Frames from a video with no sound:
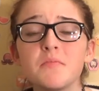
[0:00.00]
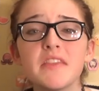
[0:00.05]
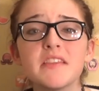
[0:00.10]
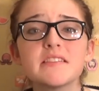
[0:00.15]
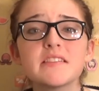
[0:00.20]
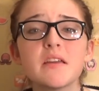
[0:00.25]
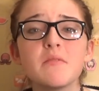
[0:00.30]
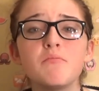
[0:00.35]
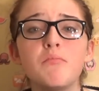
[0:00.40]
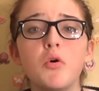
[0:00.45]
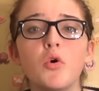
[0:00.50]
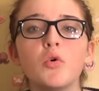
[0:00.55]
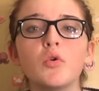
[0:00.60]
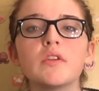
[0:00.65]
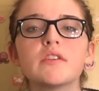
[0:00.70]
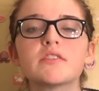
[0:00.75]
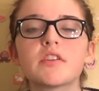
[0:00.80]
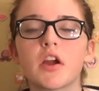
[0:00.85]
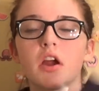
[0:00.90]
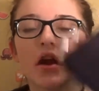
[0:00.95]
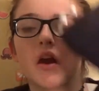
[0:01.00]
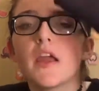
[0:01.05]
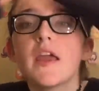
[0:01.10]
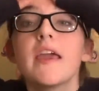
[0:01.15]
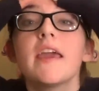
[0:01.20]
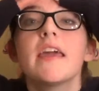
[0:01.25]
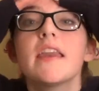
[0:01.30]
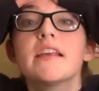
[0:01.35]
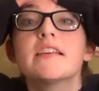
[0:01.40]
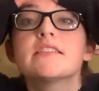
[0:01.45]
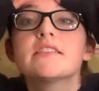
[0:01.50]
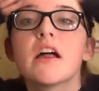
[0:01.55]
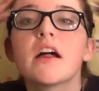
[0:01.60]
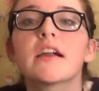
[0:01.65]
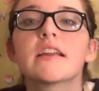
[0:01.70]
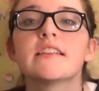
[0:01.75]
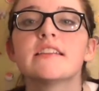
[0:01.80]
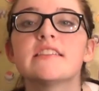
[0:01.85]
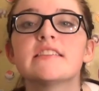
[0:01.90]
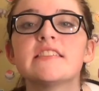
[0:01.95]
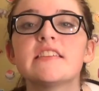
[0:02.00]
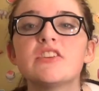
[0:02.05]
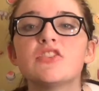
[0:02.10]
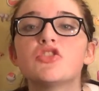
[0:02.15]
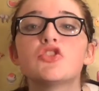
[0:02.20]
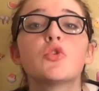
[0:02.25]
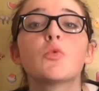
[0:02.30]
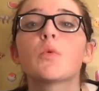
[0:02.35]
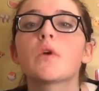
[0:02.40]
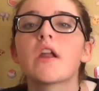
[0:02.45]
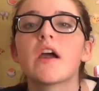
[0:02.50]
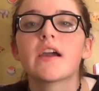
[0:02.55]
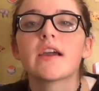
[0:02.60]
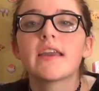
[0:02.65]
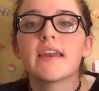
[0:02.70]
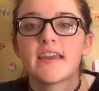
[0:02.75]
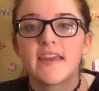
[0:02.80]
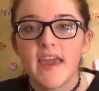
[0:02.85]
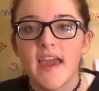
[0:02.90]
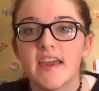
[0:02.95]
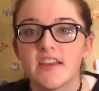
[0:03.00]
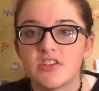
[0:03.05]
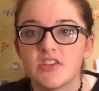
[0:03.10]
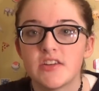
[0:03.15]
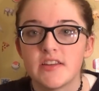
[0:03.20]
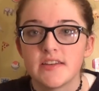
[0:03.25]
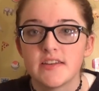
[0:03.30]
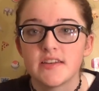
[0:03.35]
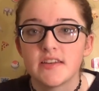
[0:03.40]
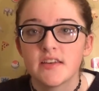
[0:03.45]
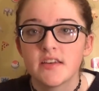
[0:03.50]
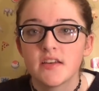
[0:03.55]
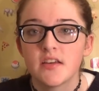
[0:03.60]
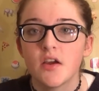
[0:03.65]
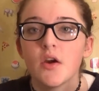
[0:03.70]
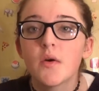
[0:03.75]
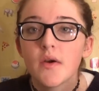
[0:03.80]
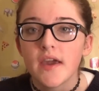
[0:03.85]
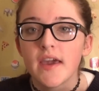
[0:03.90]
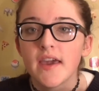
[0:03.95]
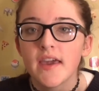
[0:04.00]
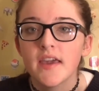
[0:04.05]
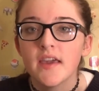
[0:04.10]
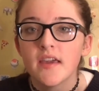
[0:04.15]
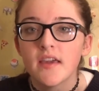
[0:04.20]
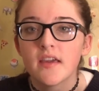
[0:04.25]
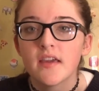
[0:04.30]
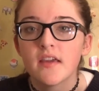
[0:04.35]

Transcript: in the same pool as her. It is not a disease. You're not gonna catch it, okay?